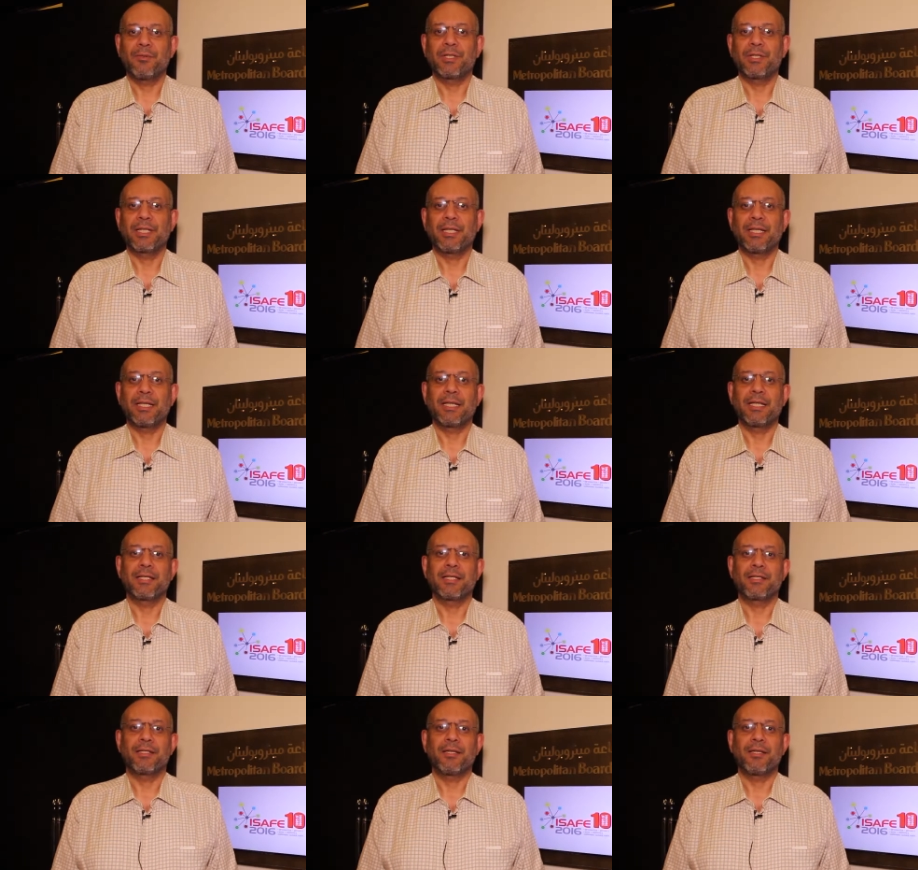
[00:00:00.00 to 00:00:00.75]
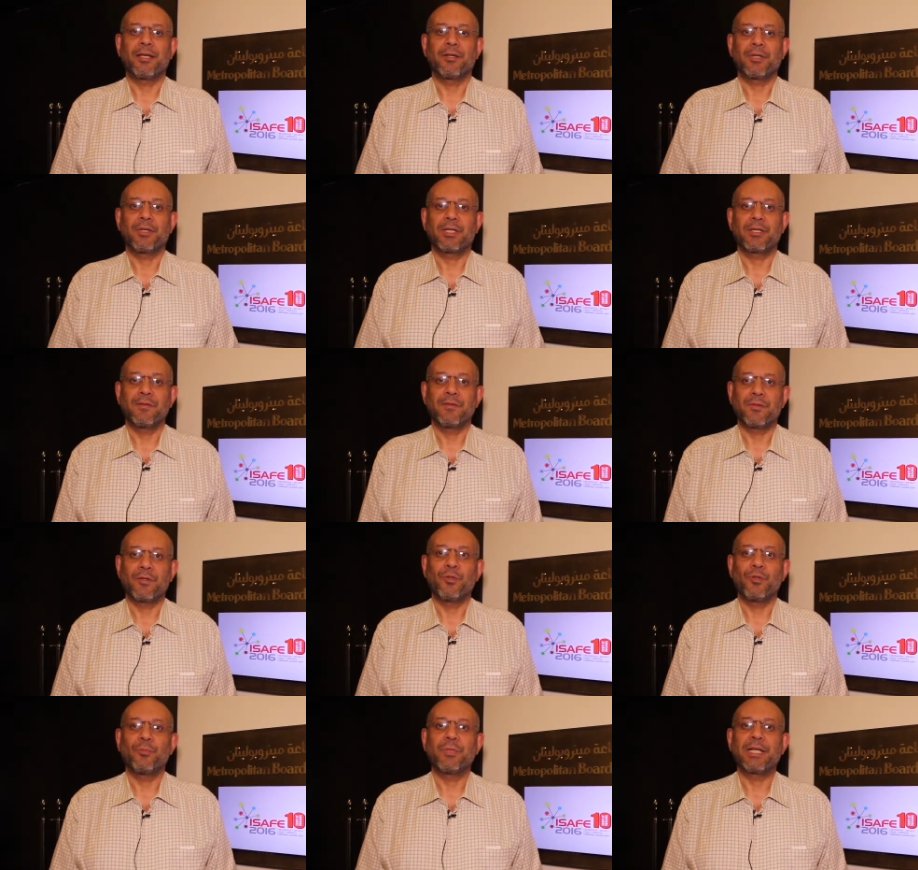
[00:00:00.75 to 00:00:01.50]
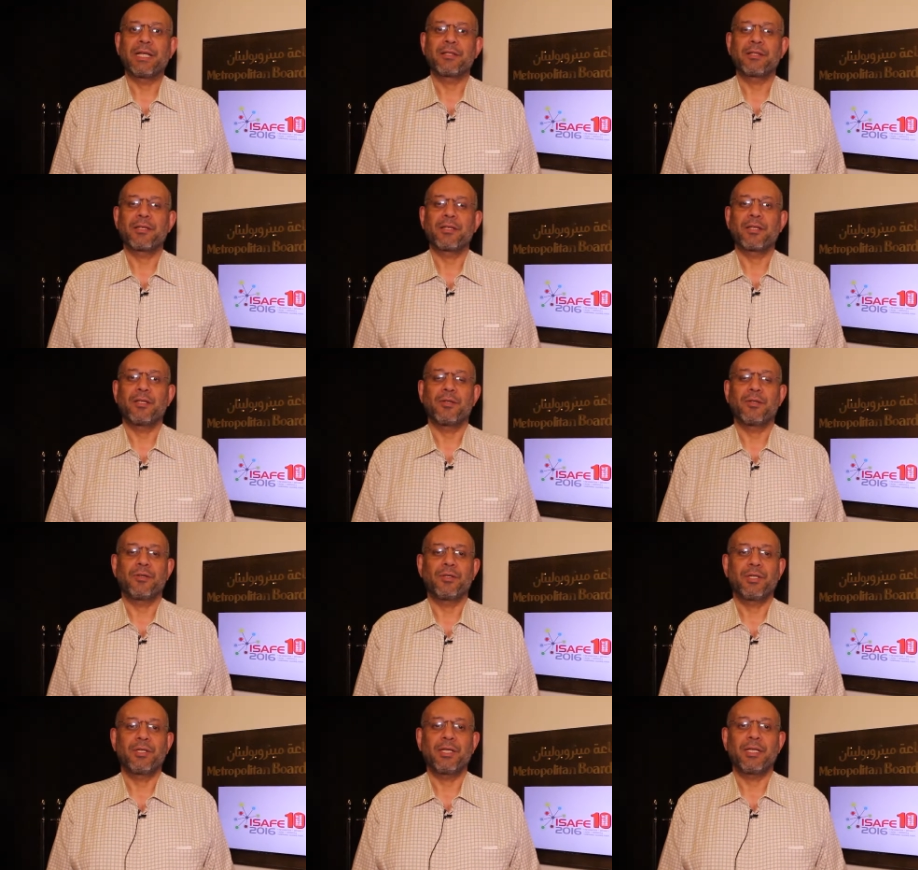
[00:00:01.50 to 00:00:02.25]
working as the Director for Homeland
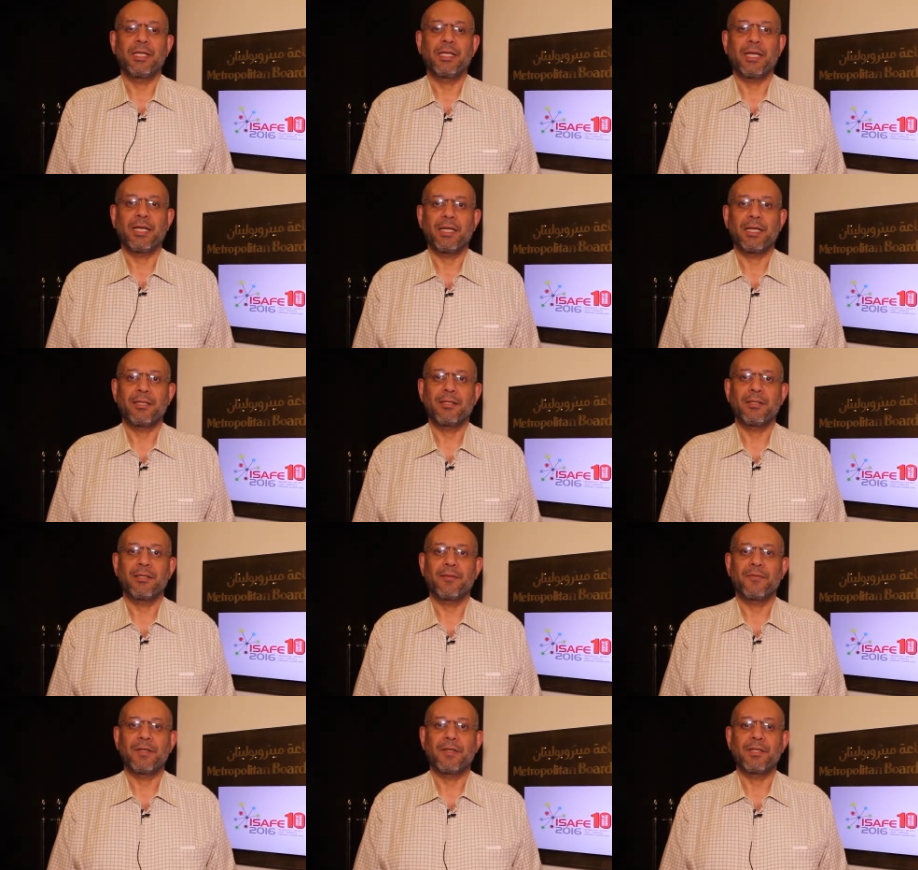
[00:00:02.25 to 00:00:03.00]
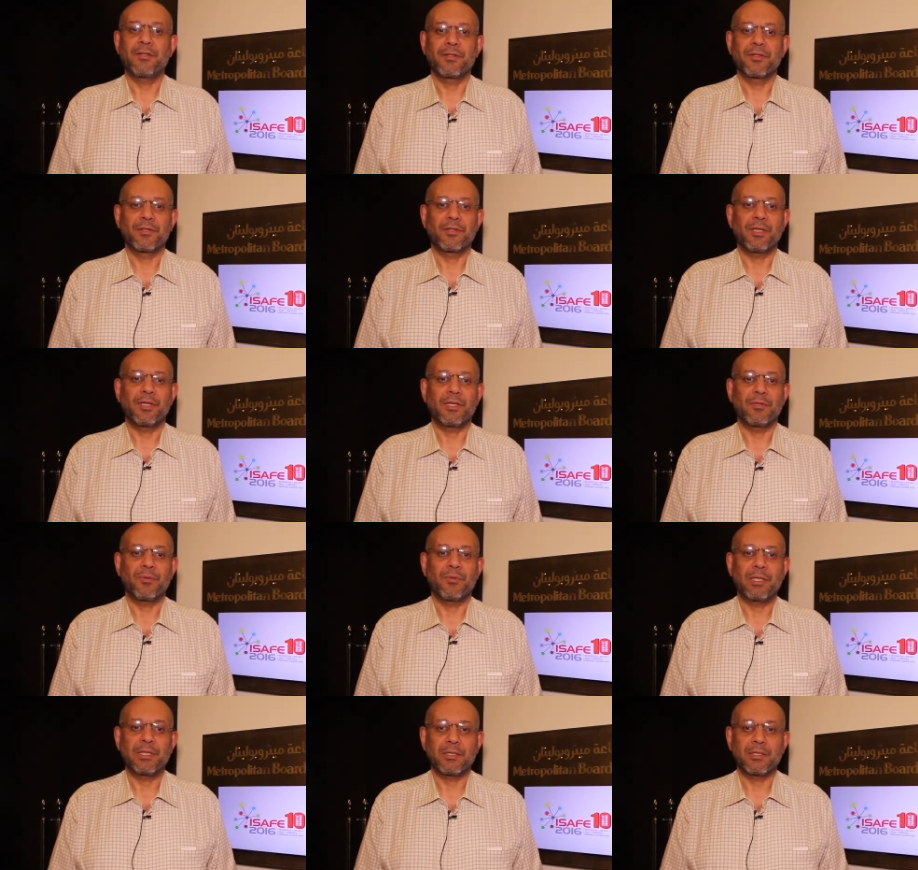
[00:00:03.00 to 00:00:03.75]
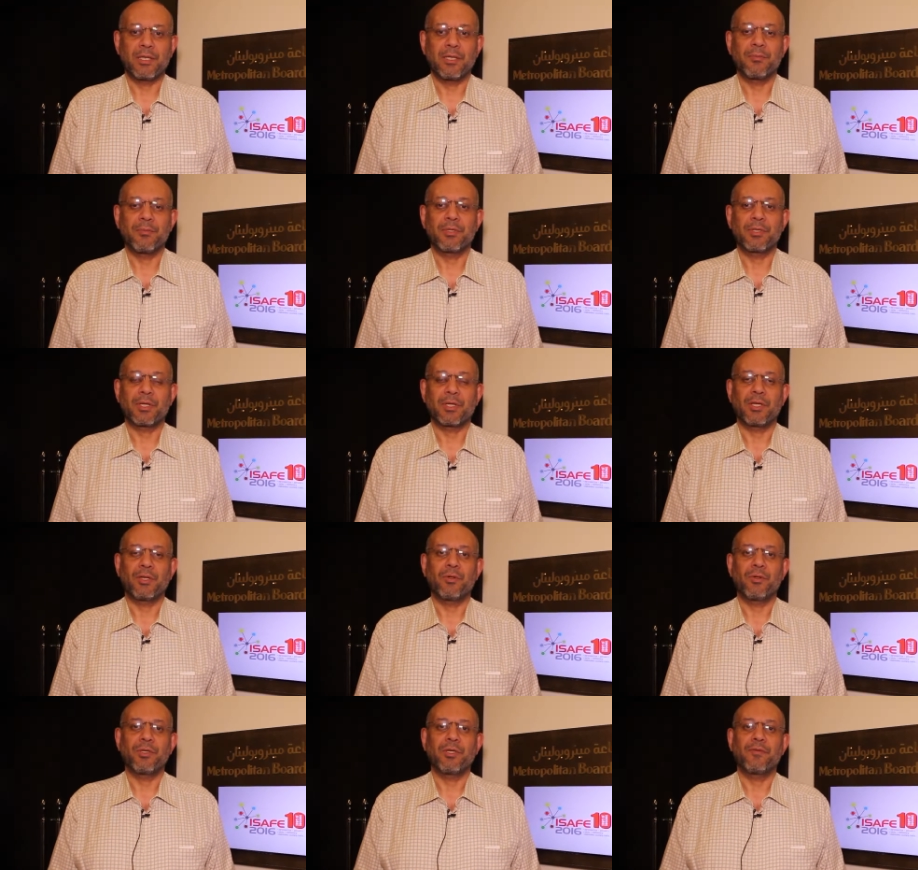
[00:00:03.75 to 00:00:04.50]
Security and Defense as well as
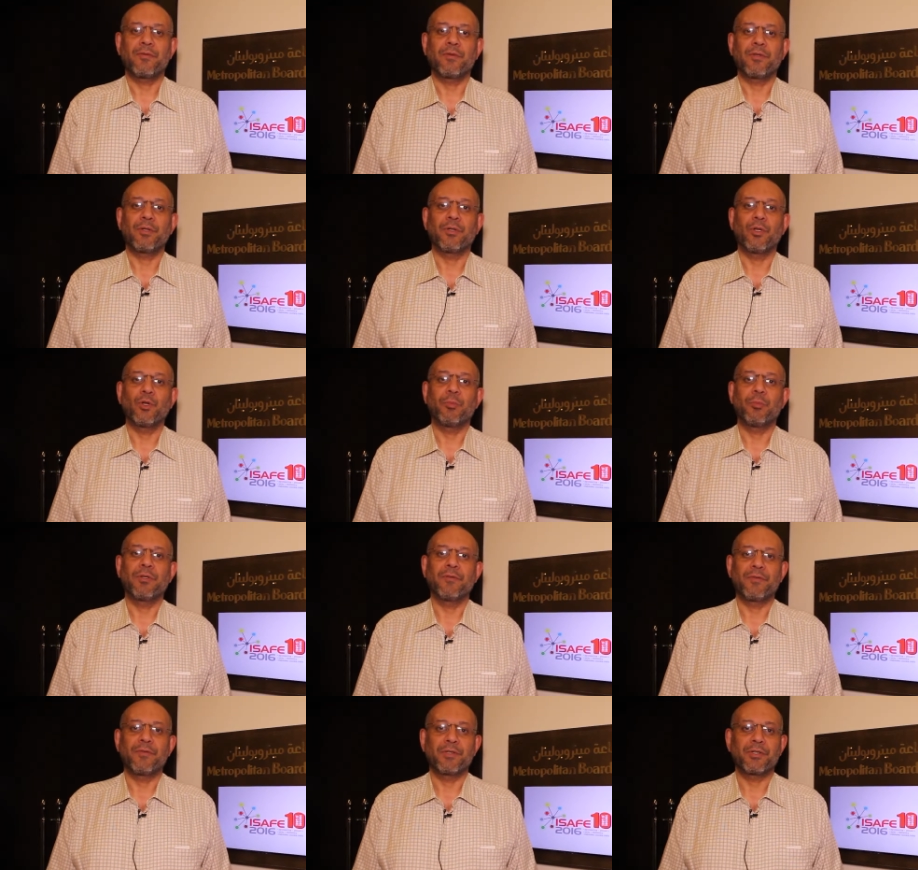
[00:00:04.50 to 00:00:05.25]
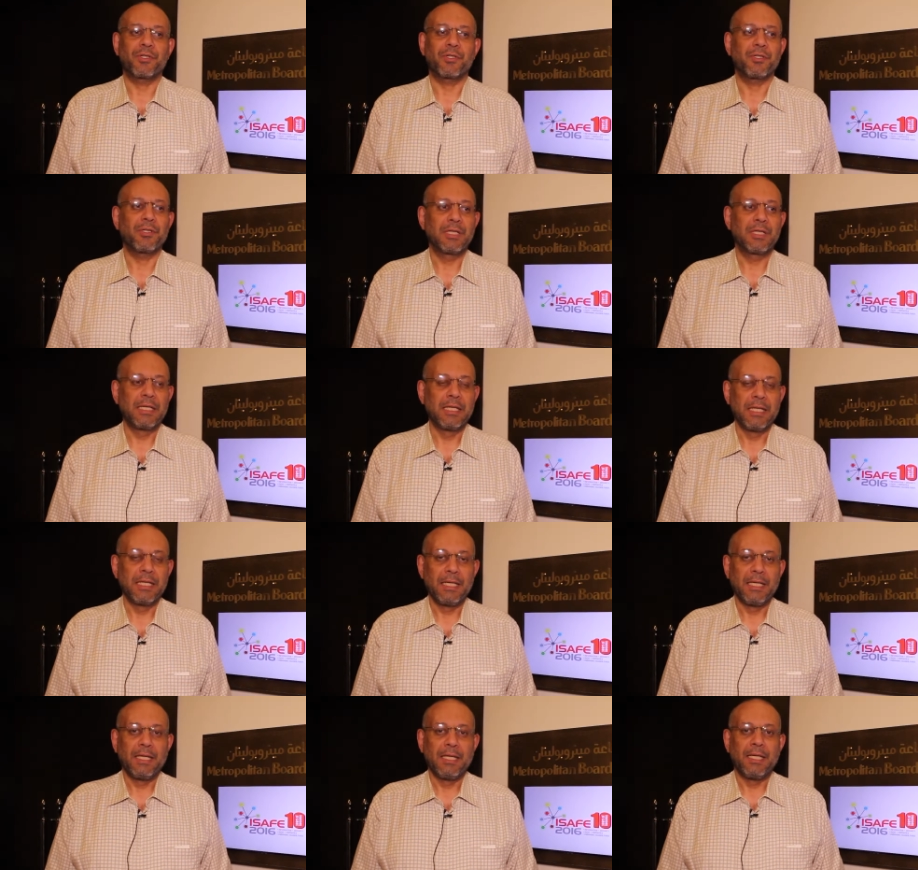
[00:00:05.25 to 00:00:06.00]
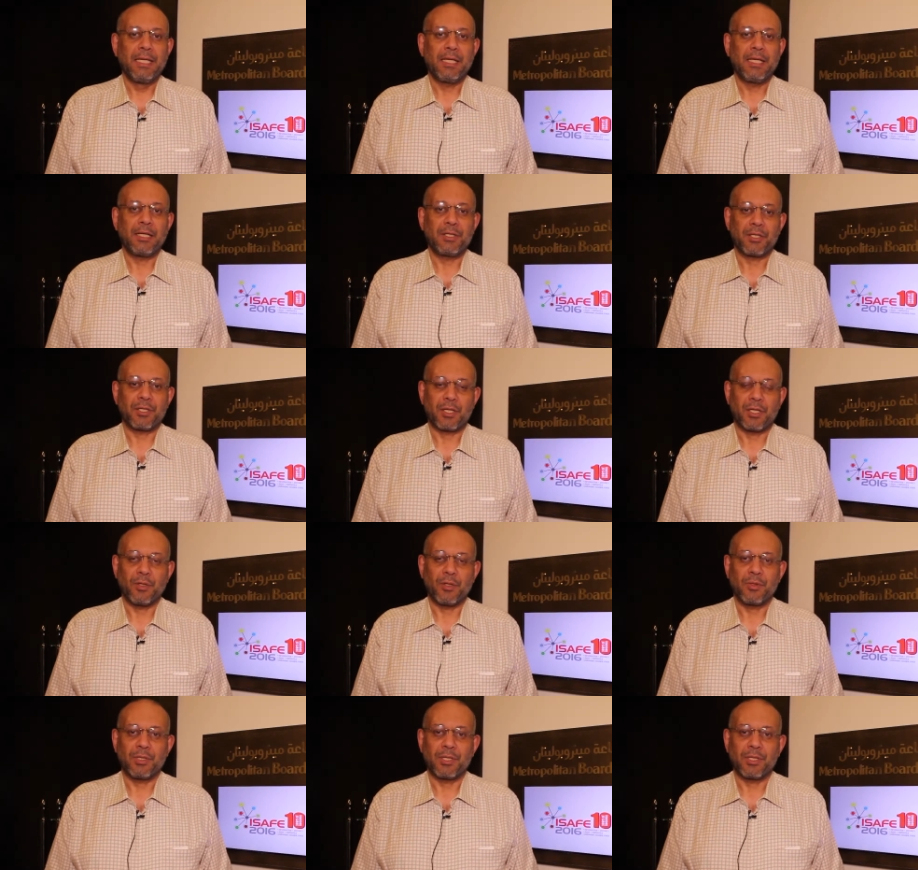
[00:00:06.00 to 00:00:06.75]
Cybersecurity for Global Vision. Uh,
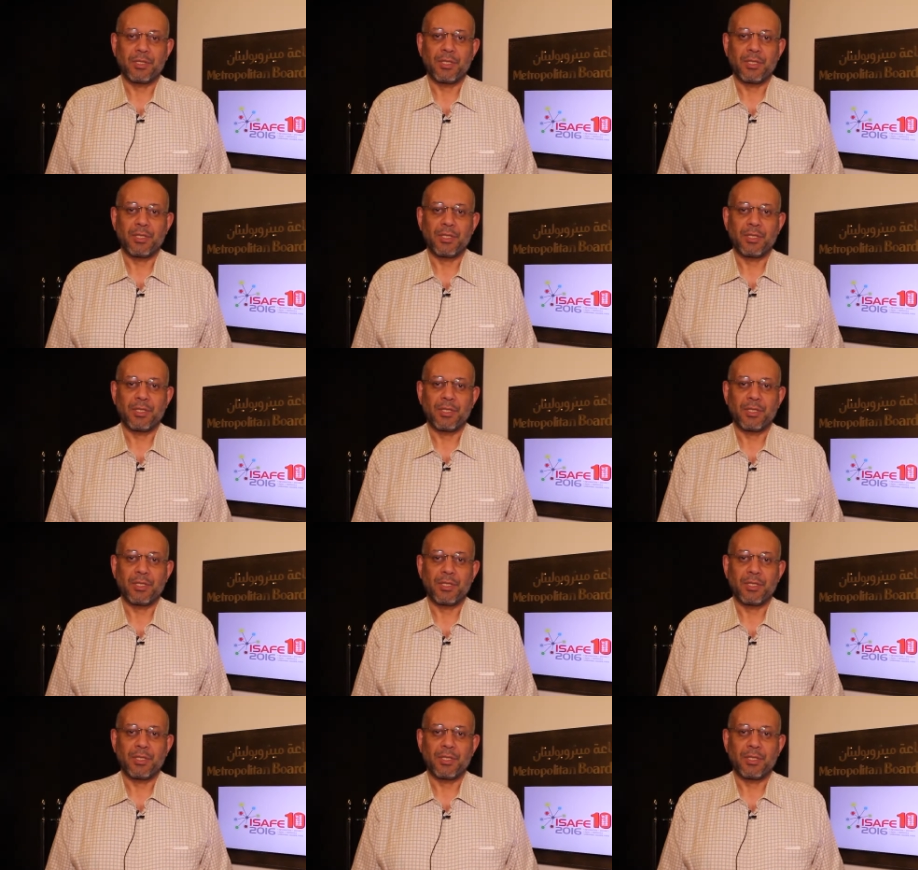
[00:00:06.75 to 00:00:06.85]
security